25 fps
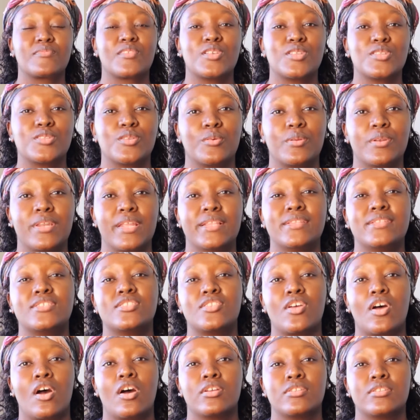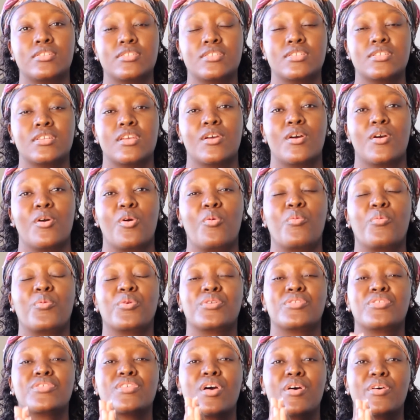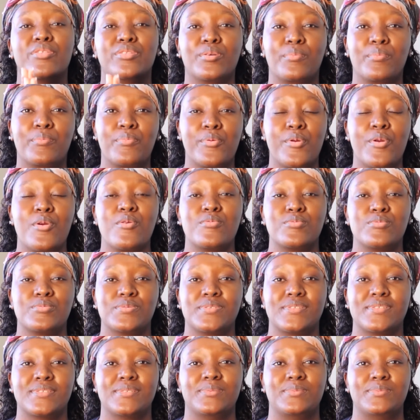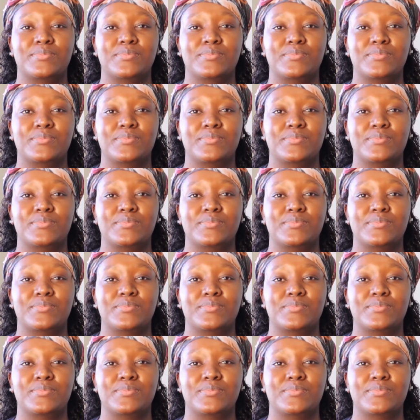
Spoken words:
So let's start with the pros.